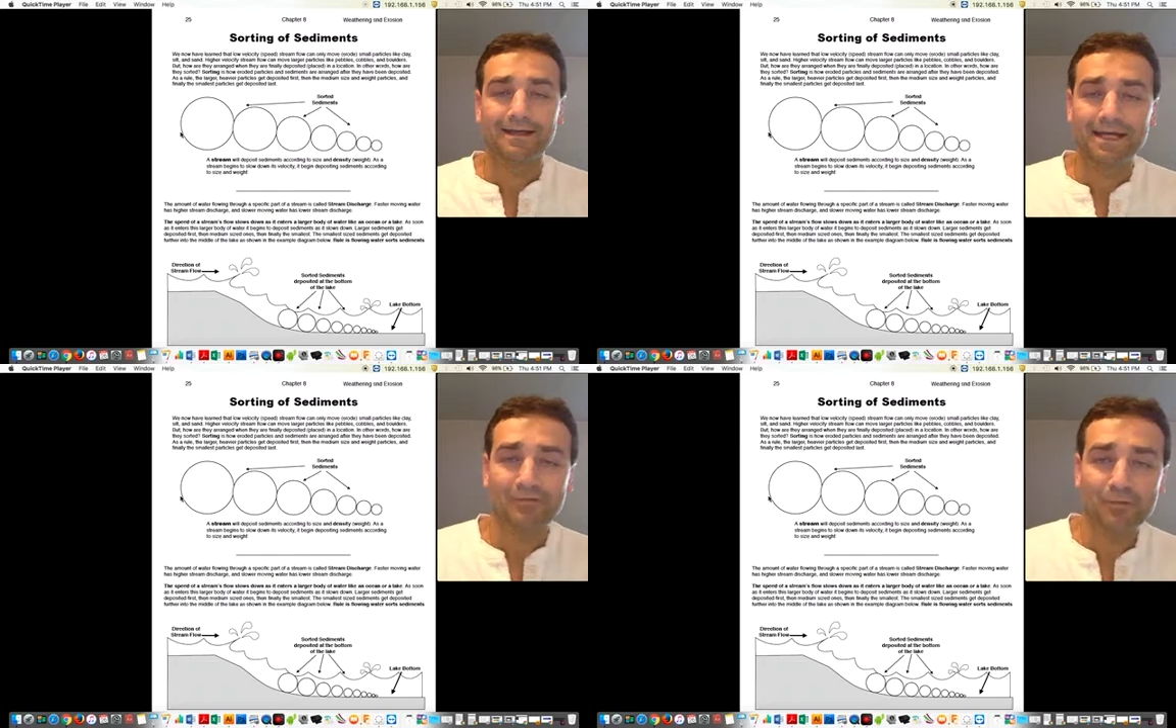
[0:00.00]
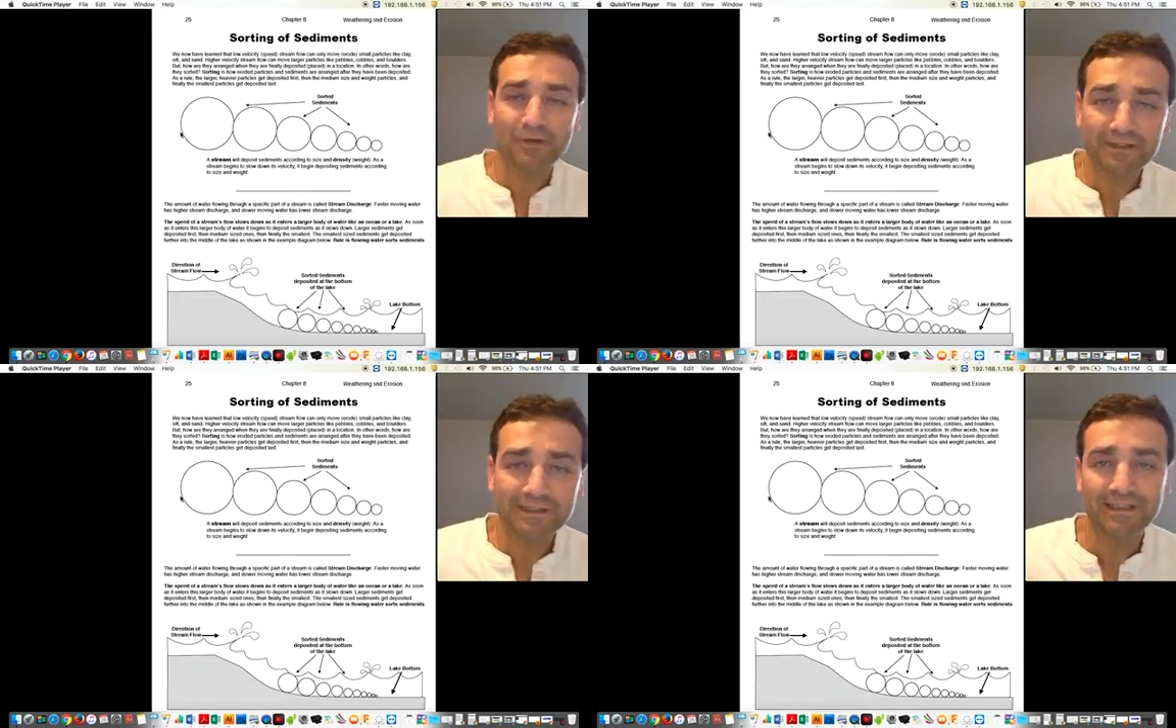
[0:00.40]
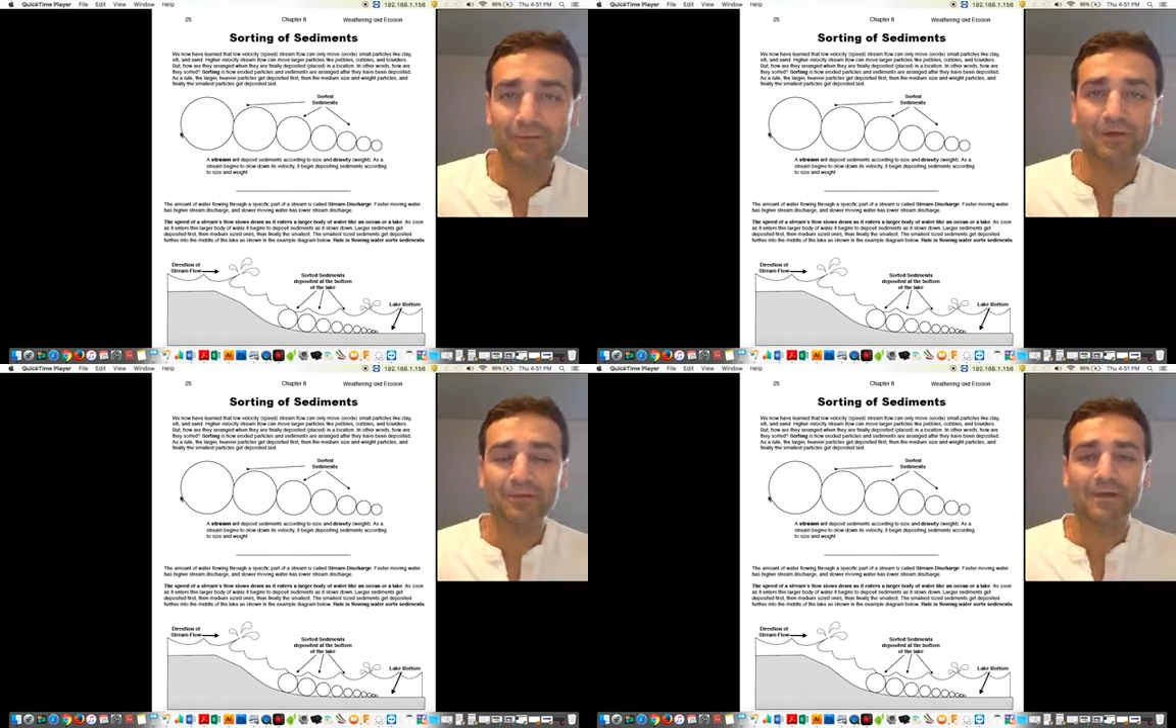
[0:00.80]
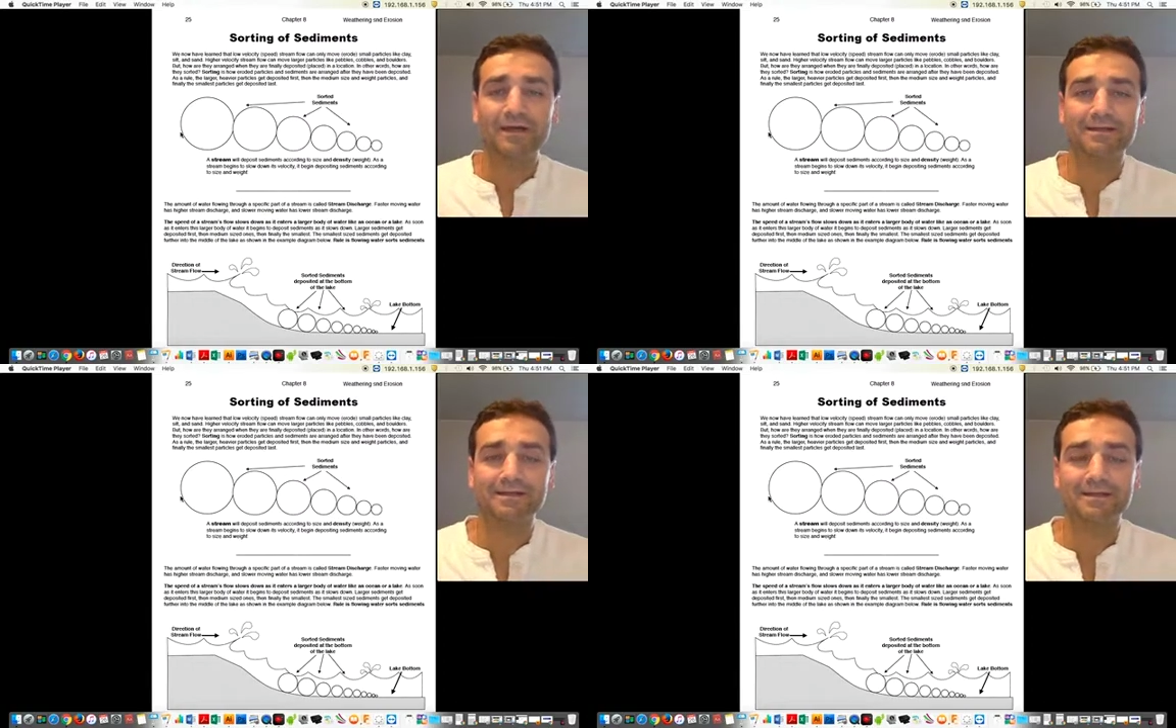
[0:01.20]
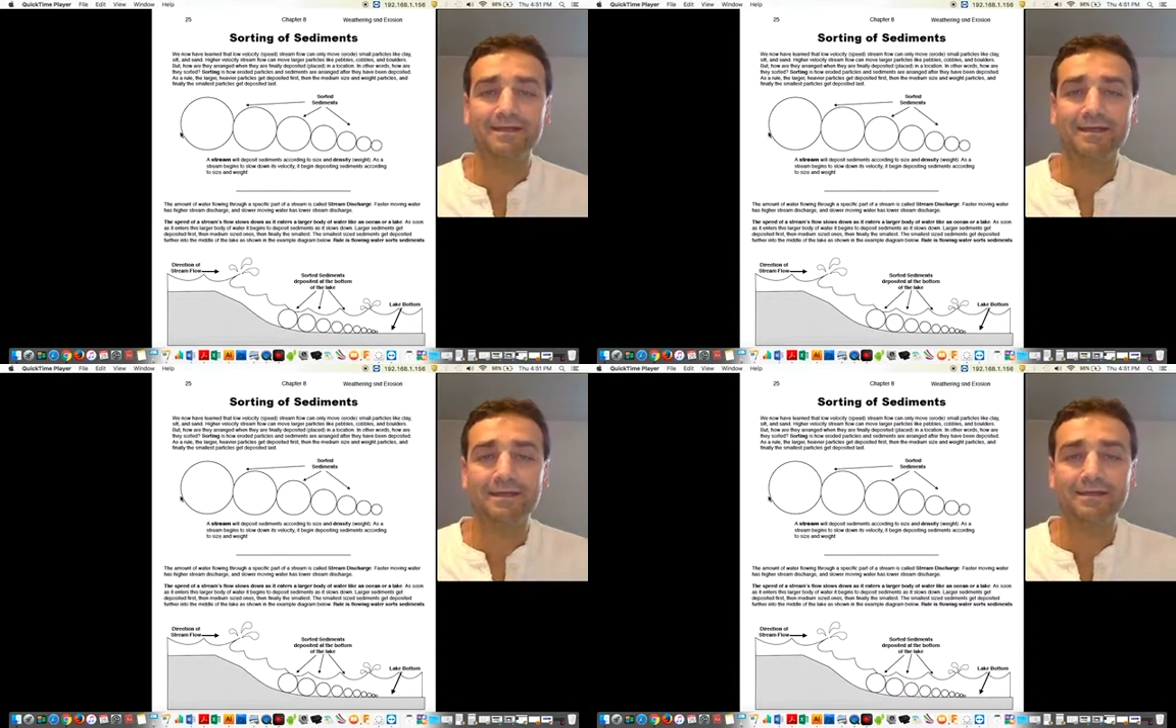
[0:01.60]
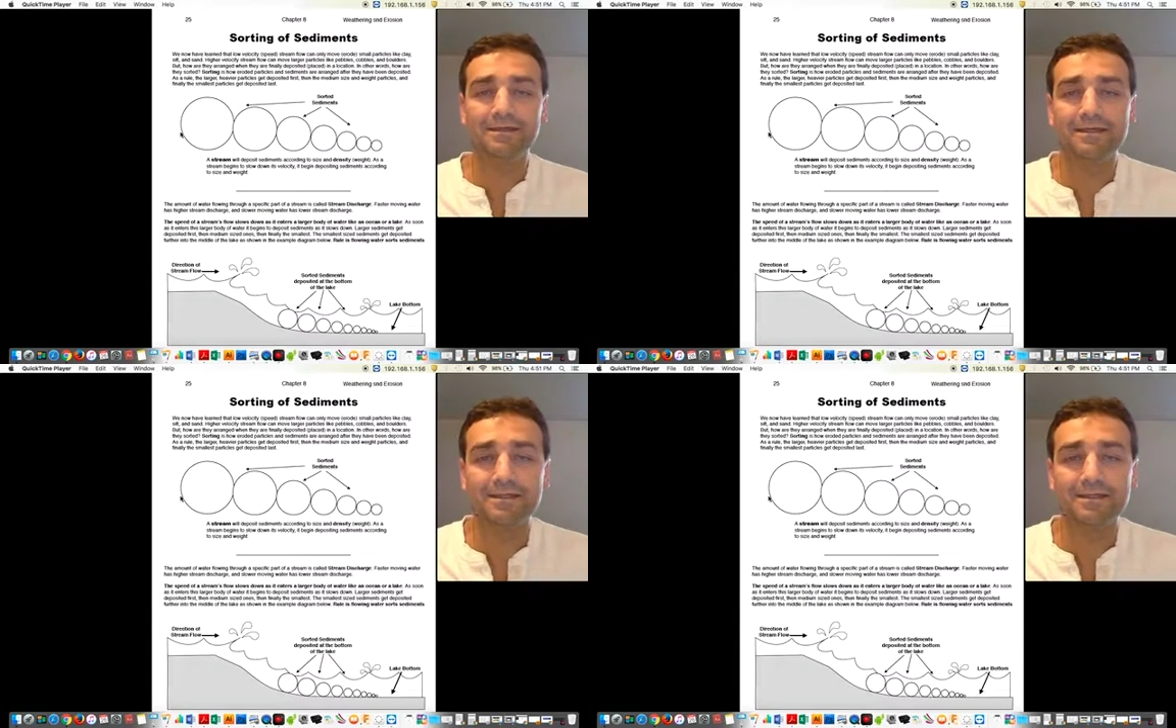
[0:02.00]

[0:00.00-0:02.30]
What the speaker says: Everyone, welcome back. Today